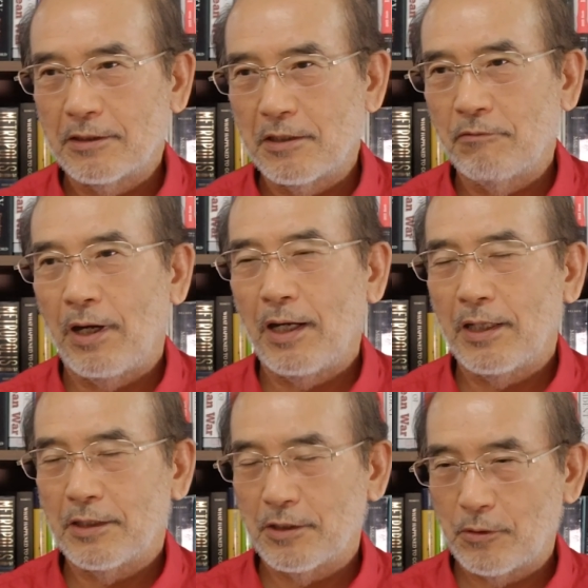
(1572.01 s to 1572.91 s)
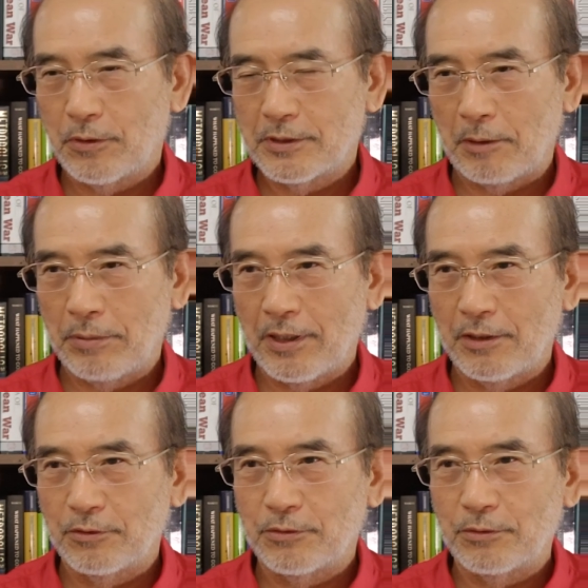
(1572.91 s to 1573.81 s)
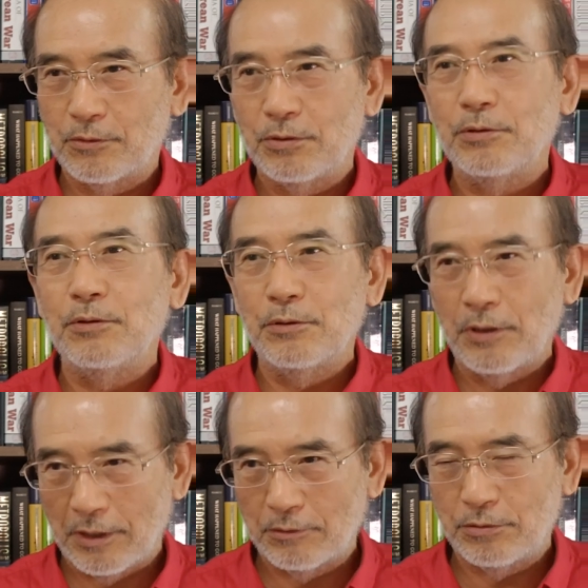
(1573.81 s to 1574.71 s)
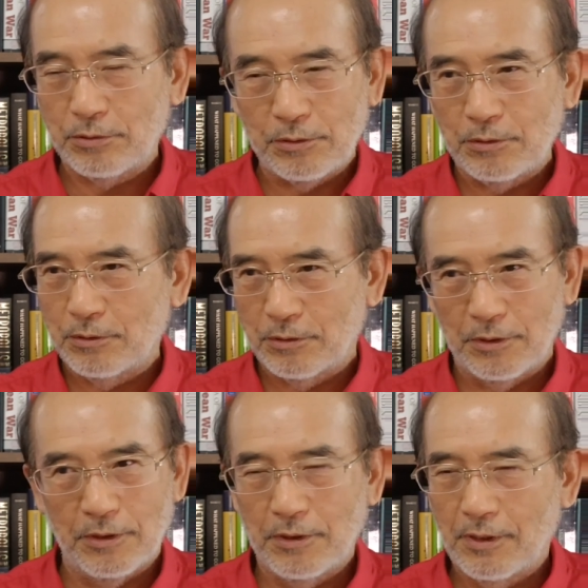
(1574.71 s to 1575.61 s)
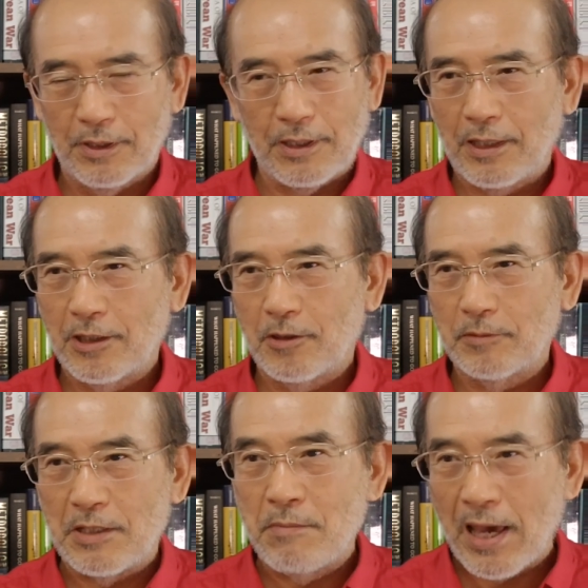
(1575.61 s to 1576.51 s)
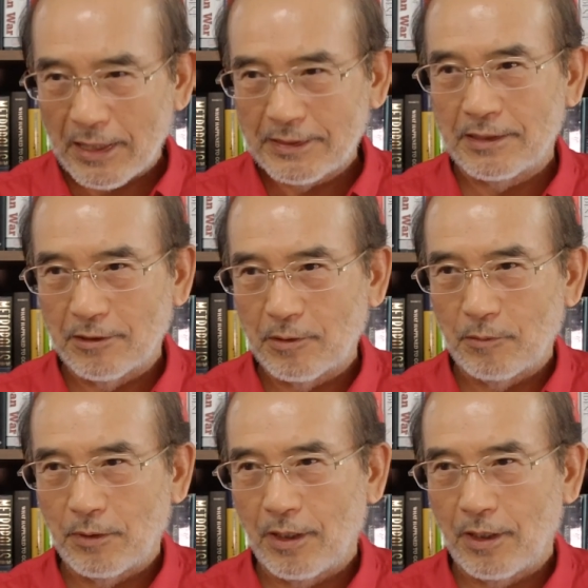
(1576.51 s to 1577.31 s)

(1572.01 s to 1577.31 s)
divide Japan into two kind of imagined